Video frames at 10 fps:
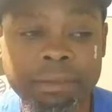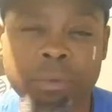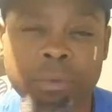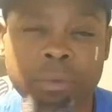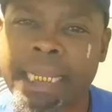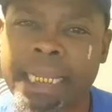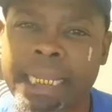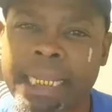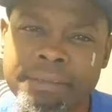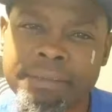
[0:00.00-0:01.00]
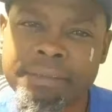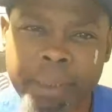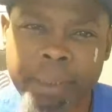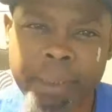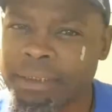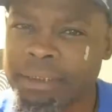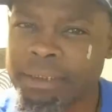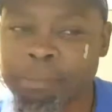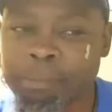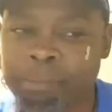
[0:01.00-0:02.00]
Well, I got this in the bank, this in the
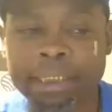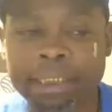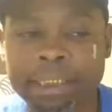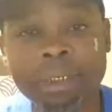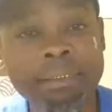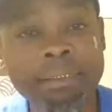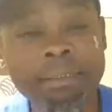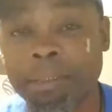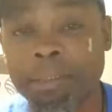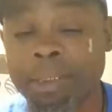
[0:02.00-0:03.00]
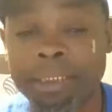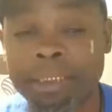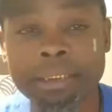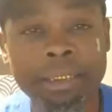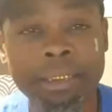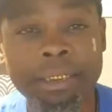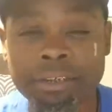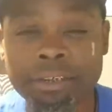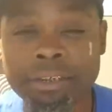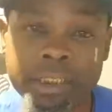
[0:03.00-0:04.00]
bank, and then when the ATM hit and
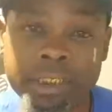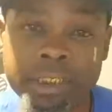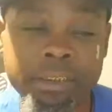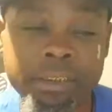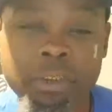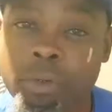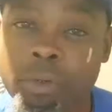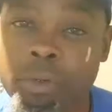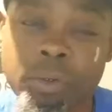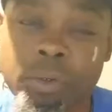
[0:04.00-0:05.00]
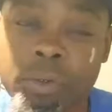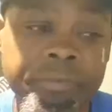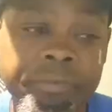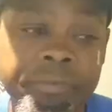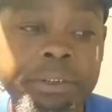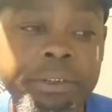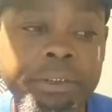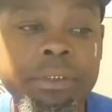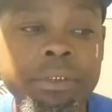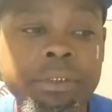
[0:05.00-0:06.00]
stuff get you know go left field,
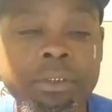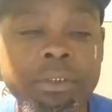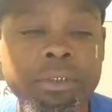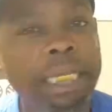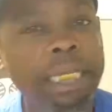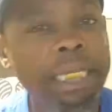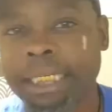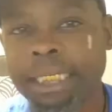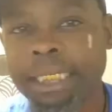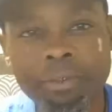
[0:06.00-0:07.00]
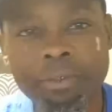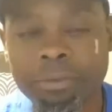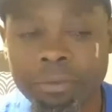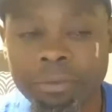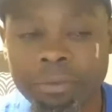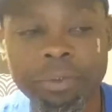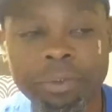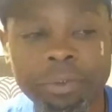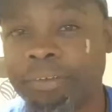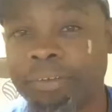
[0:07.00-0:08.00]
you can't get number three
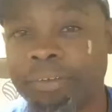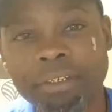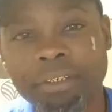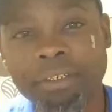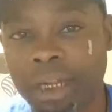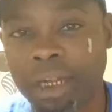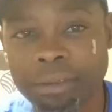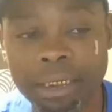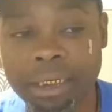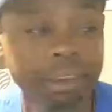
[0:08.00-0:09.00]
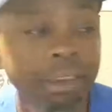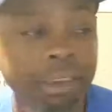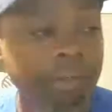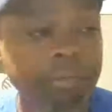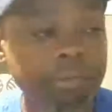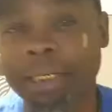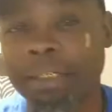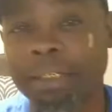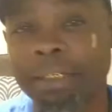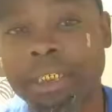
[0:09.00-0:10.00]
to five hundred dollars out. And if everybody
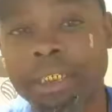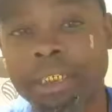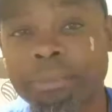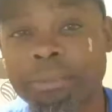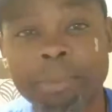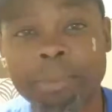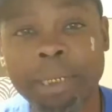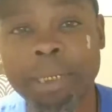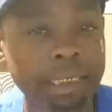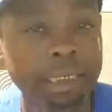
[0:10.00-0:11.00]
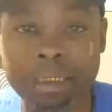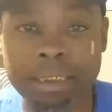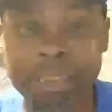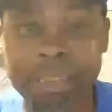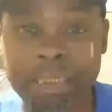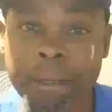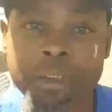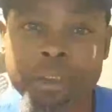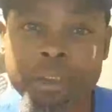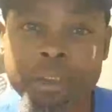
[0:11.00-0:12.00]
trying to get it, you might not get that out. You know.